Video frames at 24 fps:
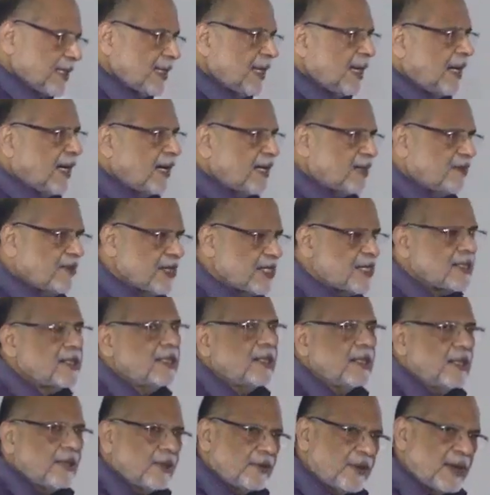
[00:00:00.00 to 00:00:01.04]
they harvest
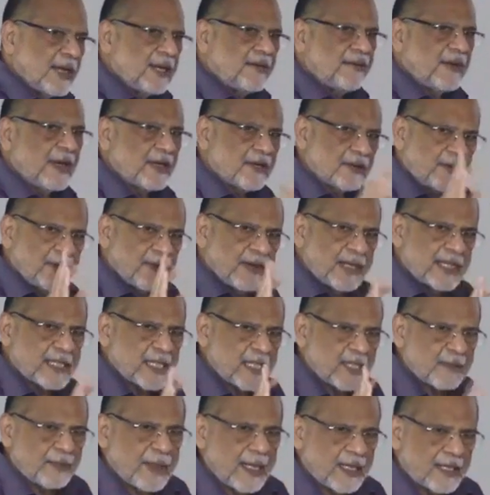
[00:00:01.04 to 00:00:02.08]

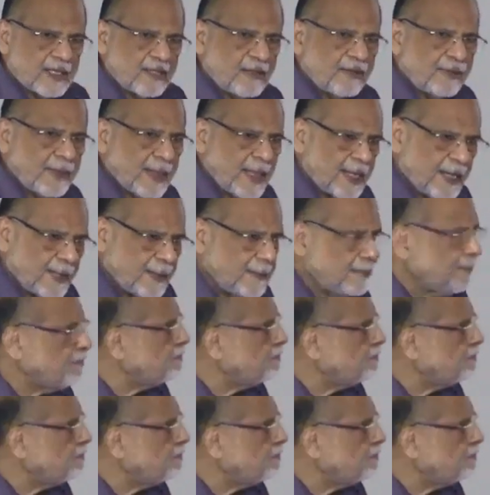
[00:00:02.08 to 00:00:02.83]
25-26 bags of paddy.